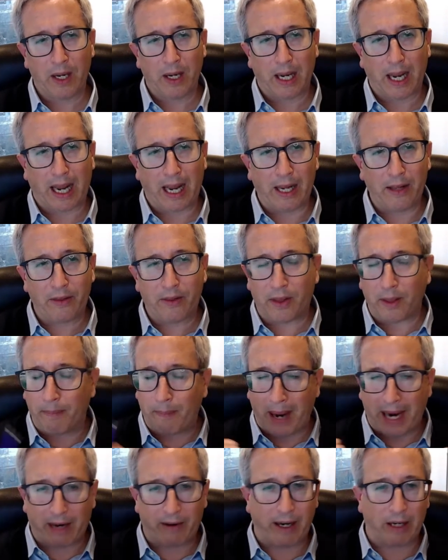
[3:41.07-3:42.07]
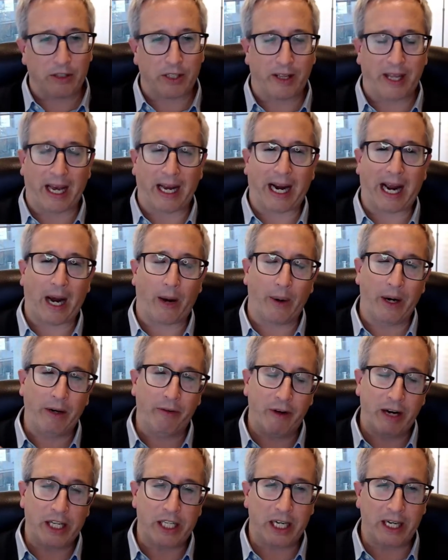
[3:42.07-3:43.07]
the background to that, how
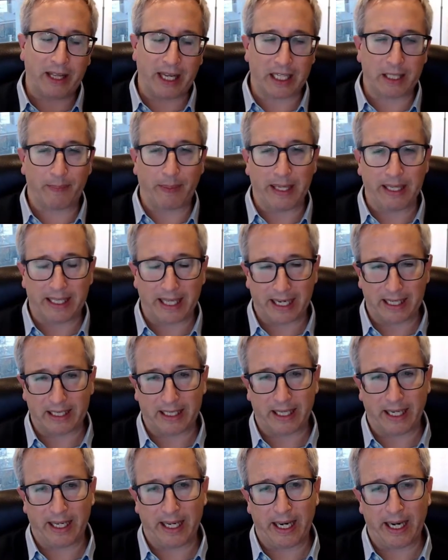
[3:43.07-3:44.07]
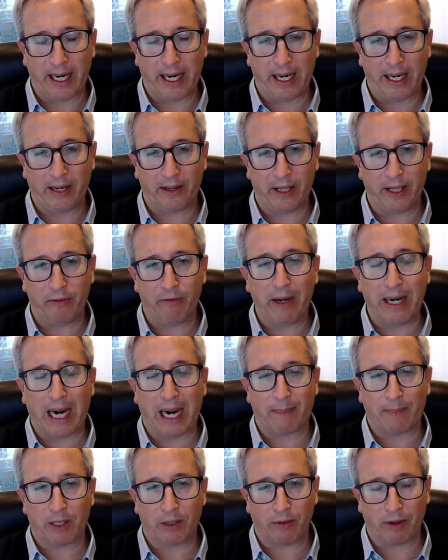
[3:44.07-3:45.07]
originally that's been tested in the relapse
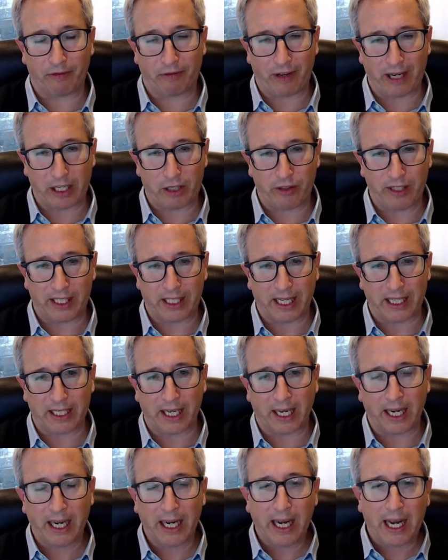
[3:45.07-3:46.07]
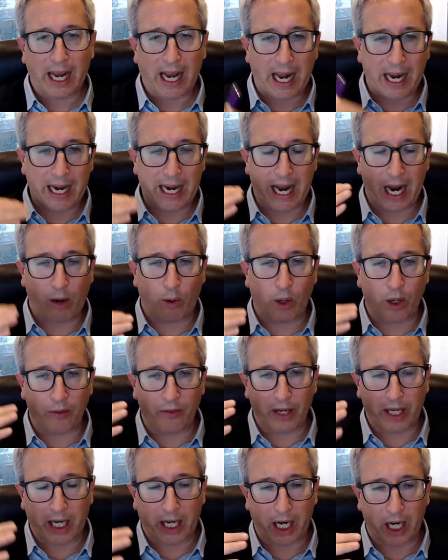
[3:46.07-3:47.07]
and refractory setting, and now we're on the
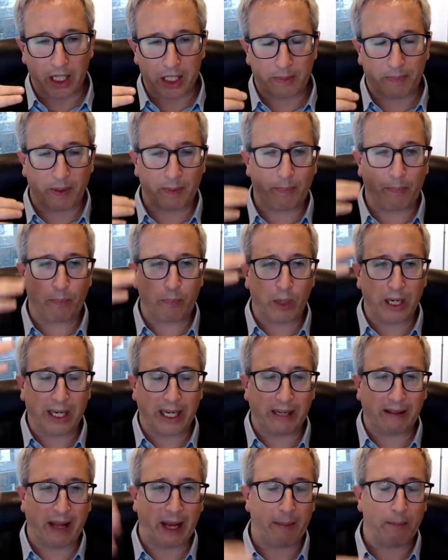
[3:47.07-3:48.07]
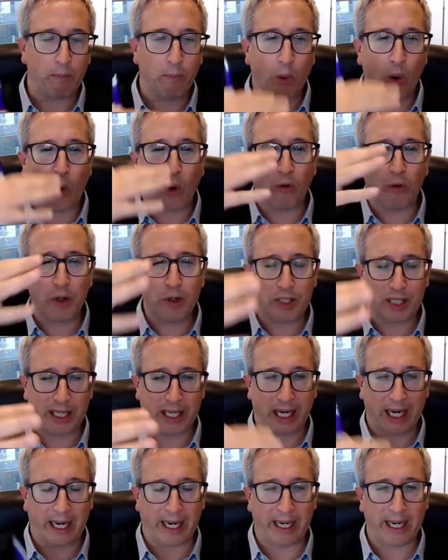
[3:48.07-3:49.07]
cusp of bringing that more
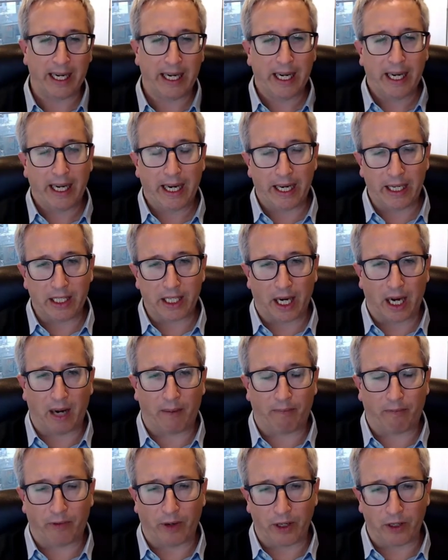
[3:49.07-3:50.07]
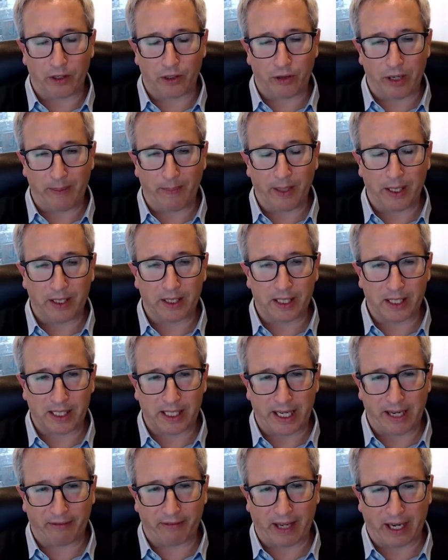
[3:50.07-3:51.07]
routinely into upfront treatment to see
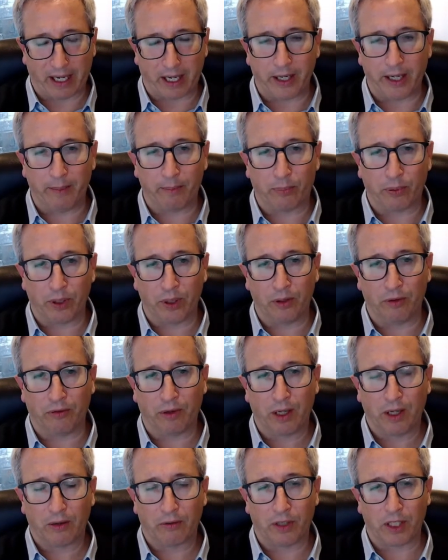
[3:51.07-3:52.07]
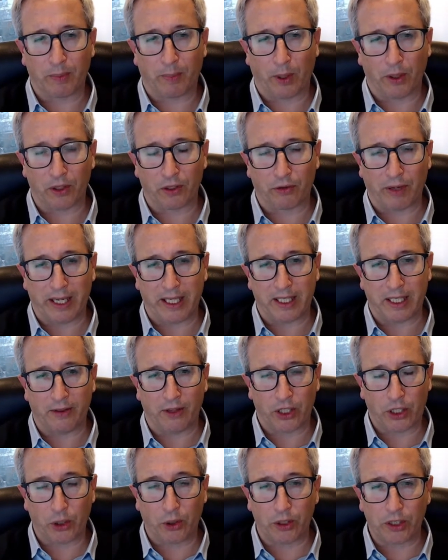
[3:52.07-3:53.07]
if that can improve response rates in the
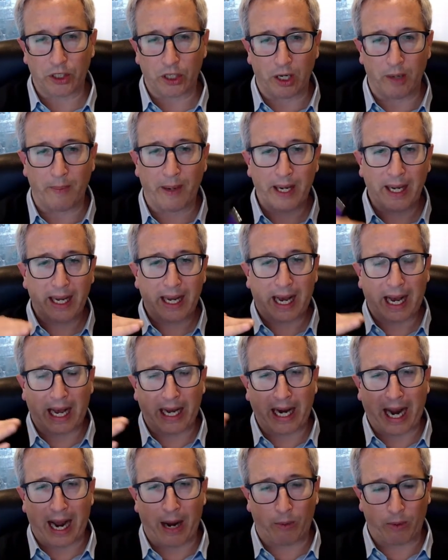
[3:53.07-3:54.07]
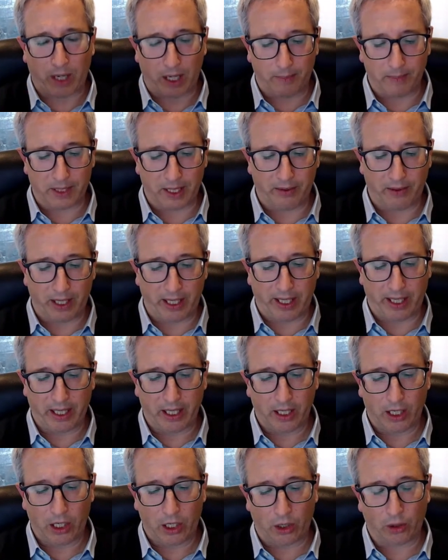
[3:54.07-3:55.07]
short term and outcomes in the
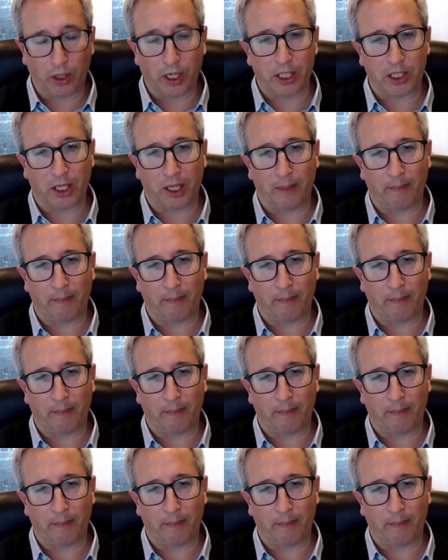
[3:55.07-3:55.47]
longer term.